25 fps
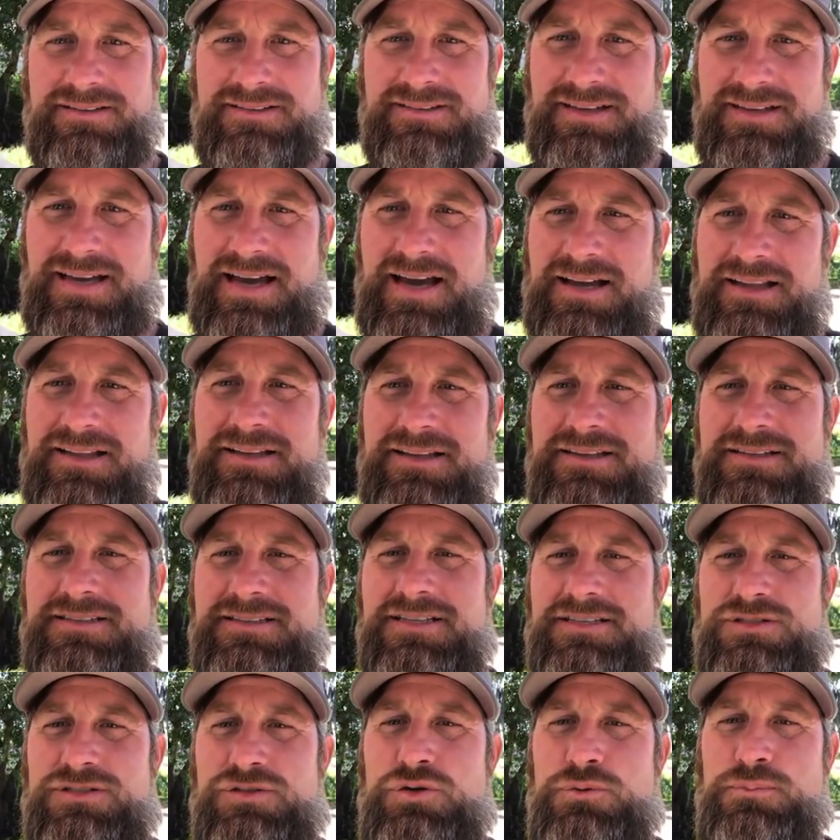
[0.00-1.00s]
Allie
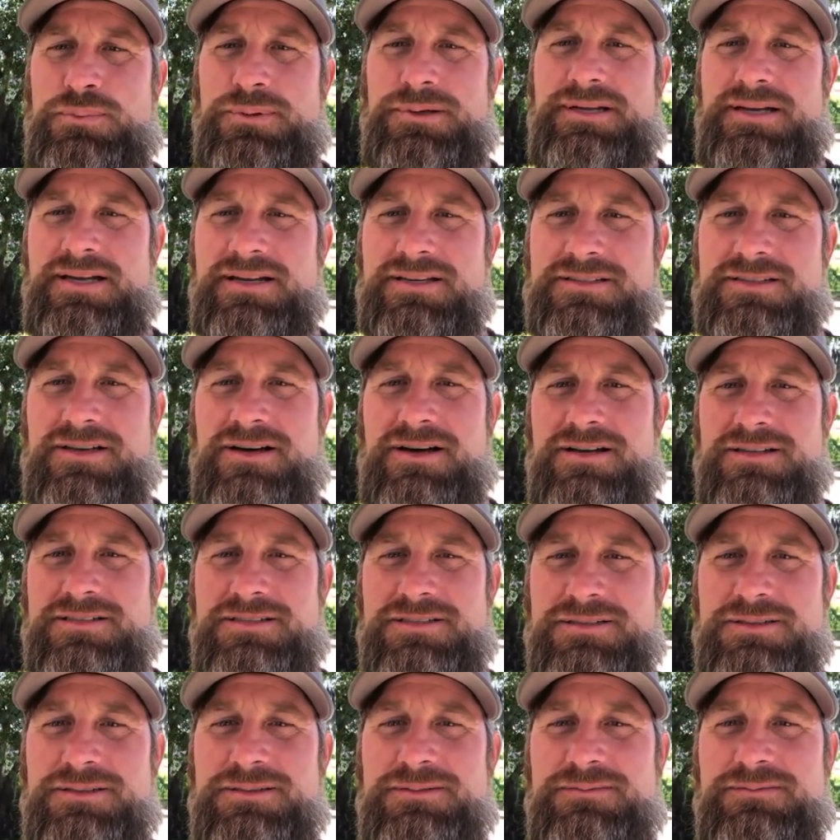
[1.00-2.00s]
says Cooperstown's
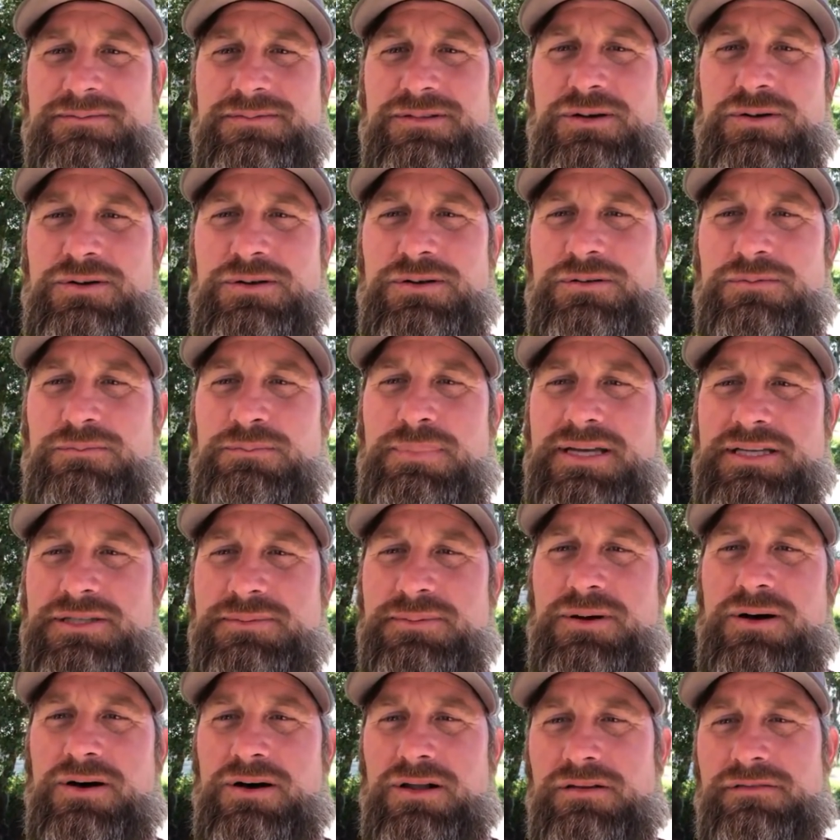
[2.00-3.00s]
awesome. Go to the
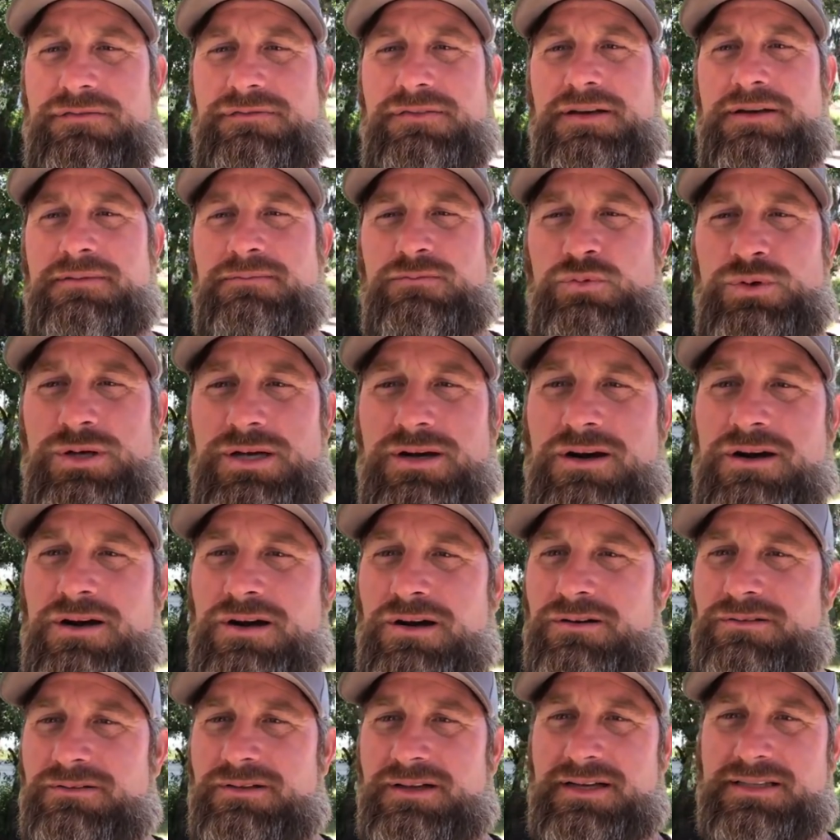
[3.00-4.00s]
Baseball Hall of Fame. We
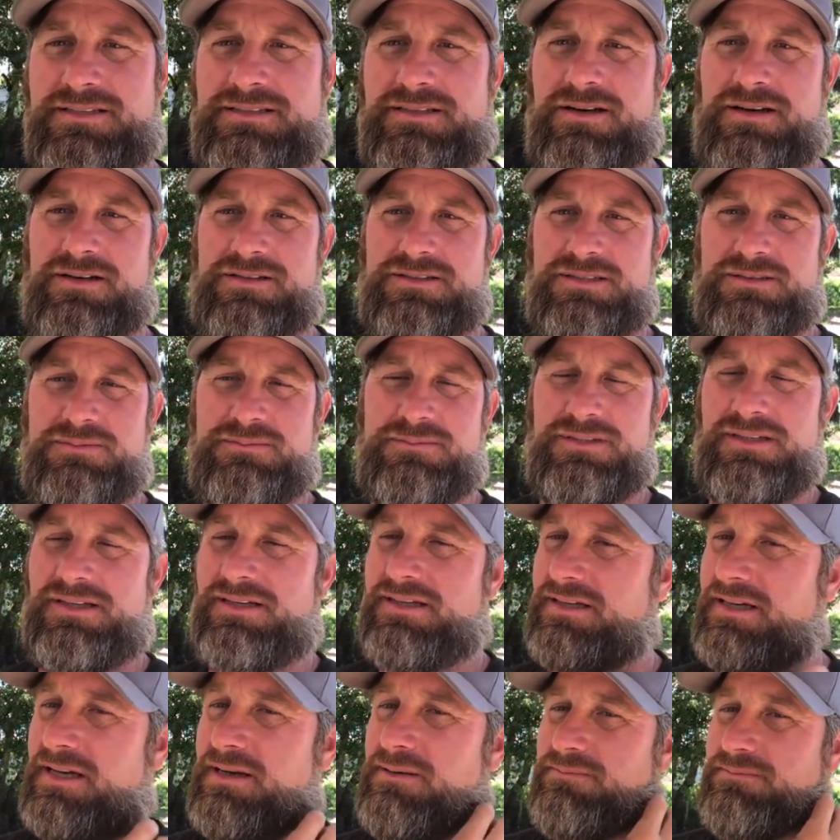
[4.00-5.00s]
are. That's awesome.
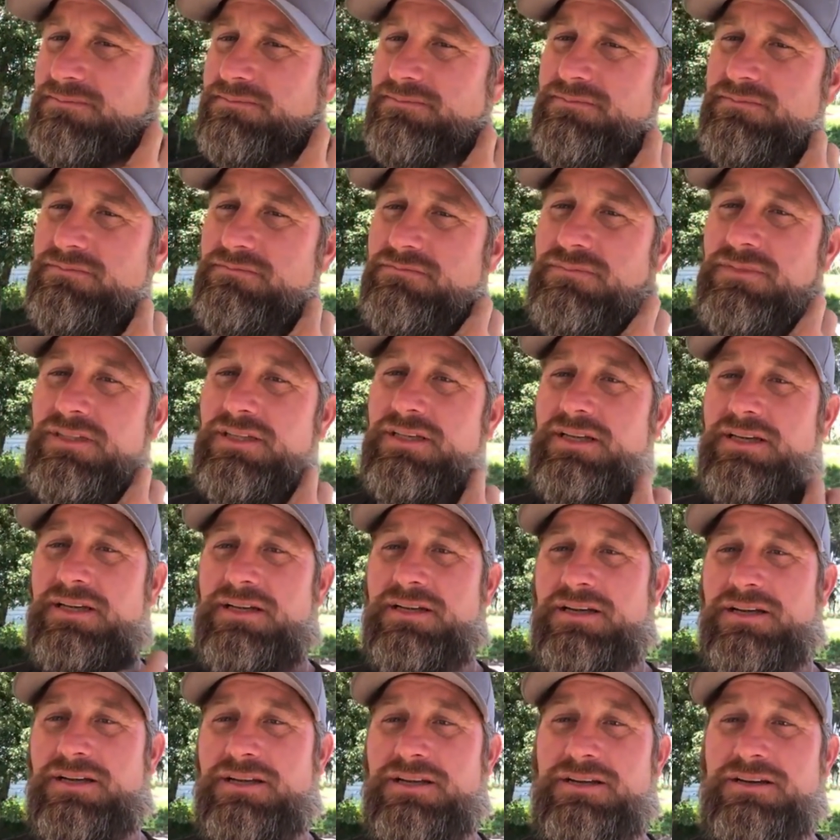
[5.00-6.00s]
Yeah,
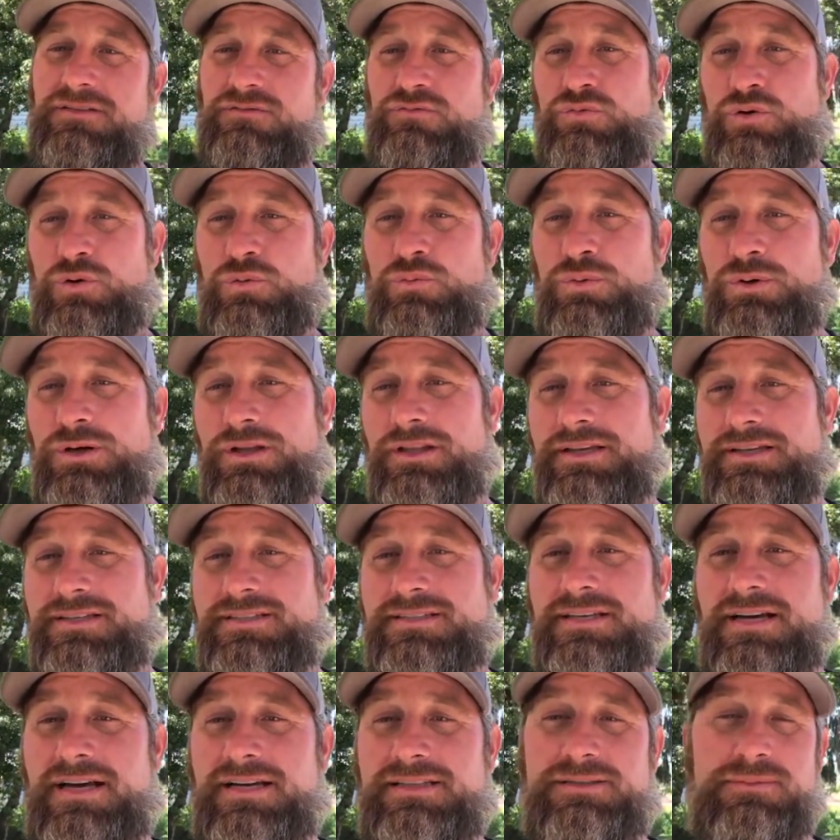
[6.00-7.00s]
we're really
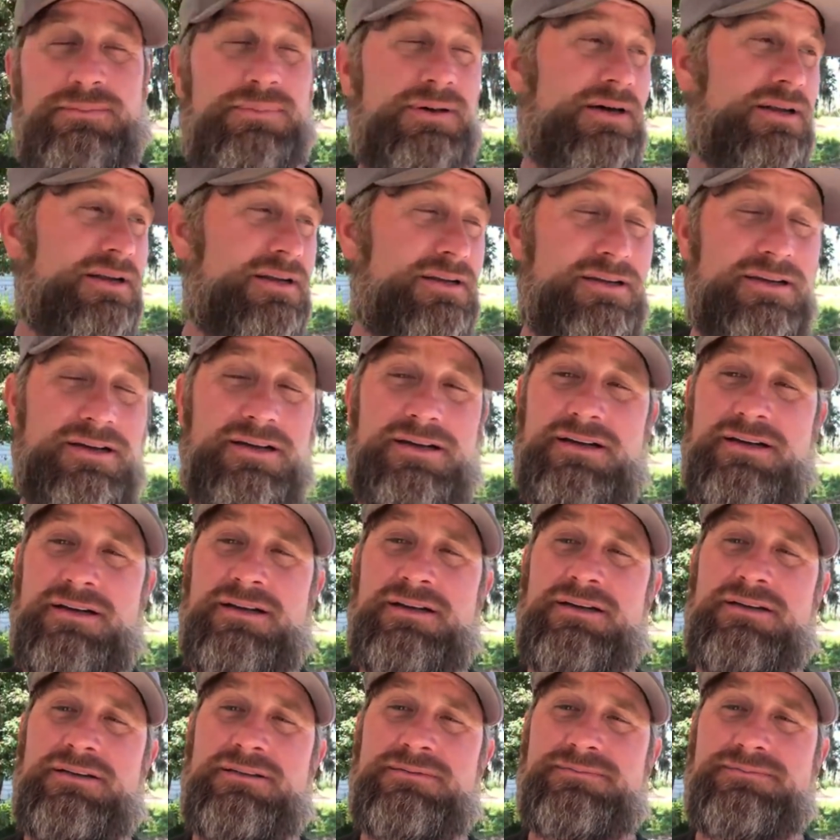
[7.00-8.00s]
psyched about it.
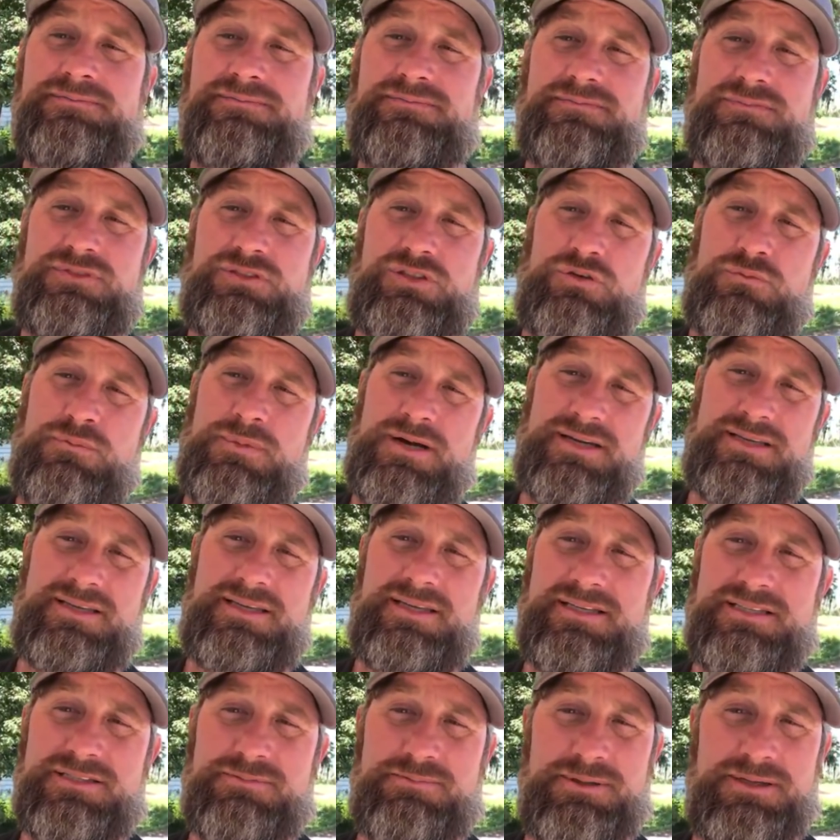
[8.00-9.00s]
So my
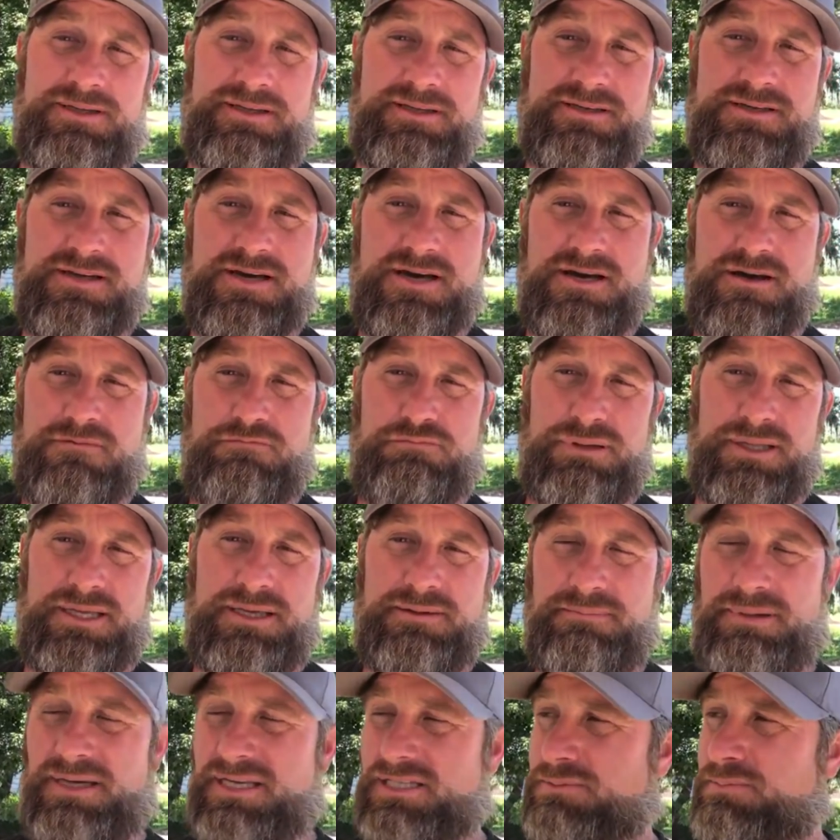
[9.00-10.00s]
kid's been
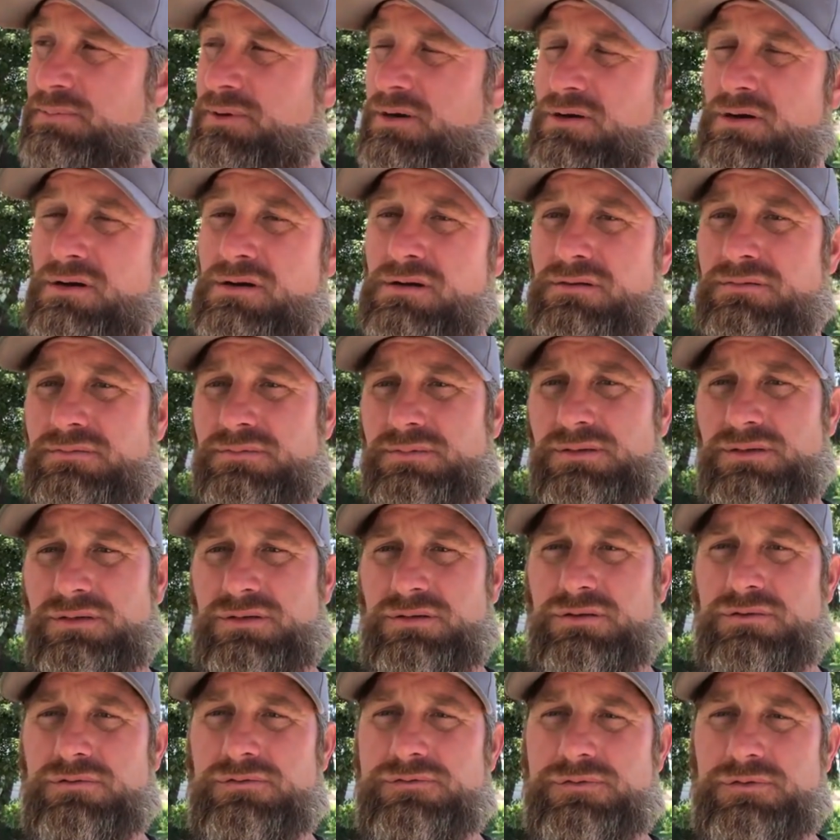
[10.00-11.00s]
playing baseball,
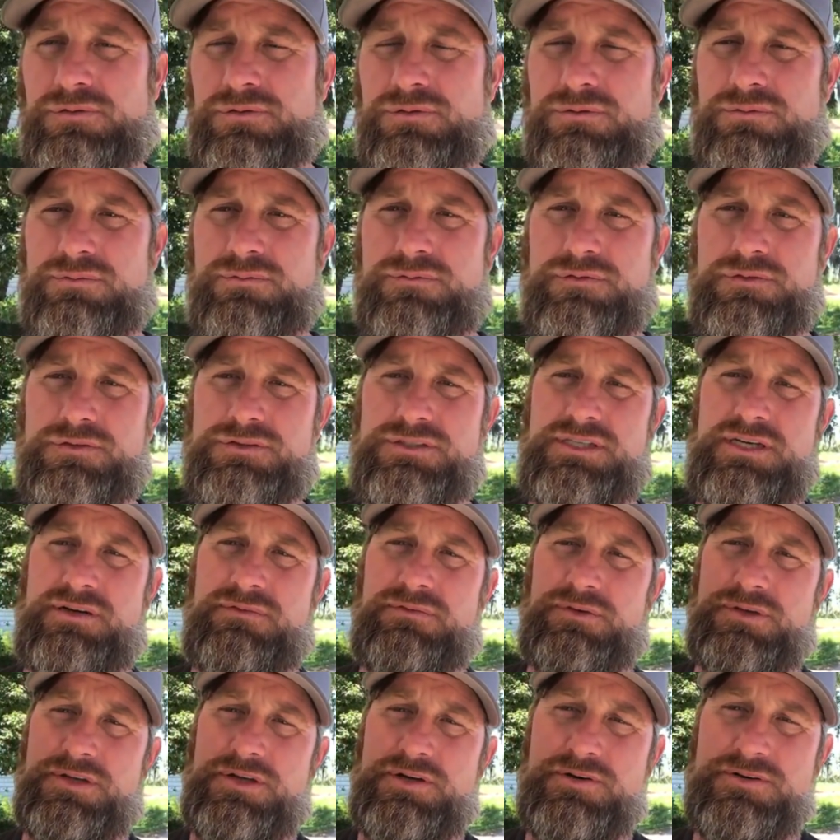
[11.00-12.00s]
for
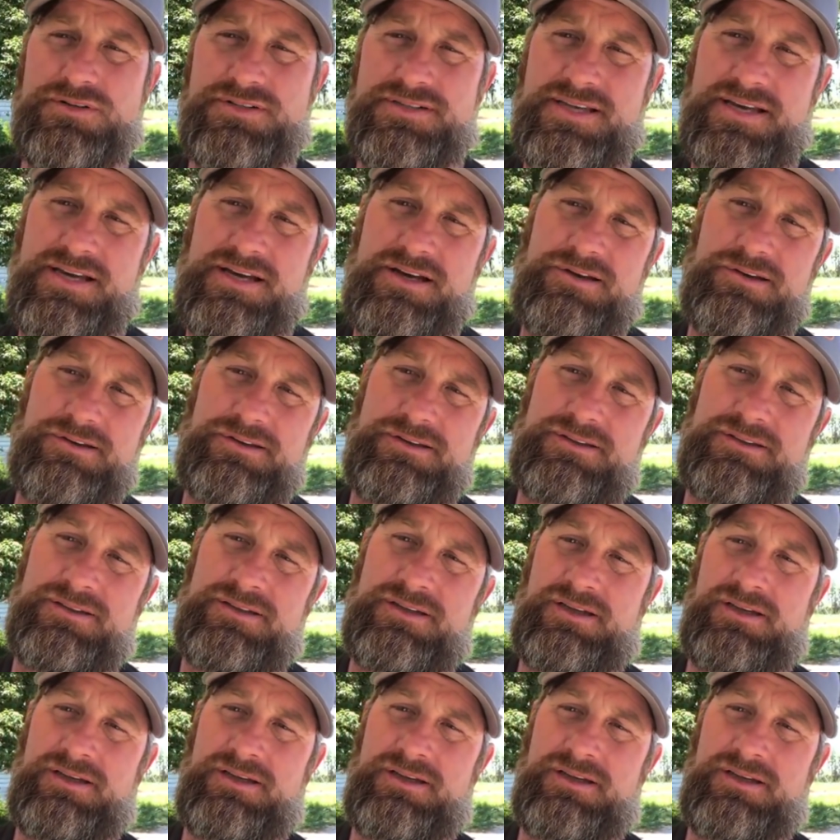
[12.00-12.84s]
several years now, and